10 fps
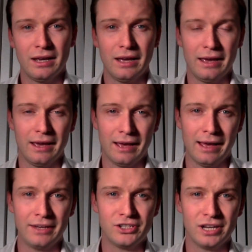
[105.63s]
A
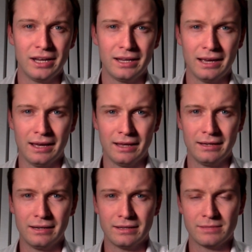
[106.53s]
handshake and
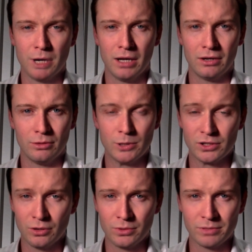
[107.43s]
a smile are almost
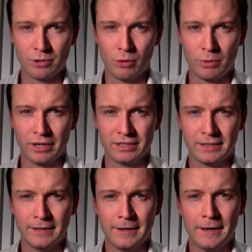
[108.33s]
always appropriate,
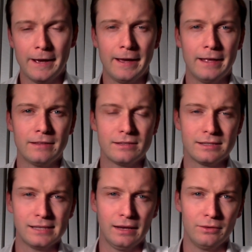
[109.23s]
and sit
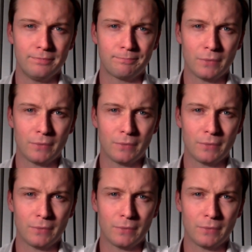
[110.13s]
down.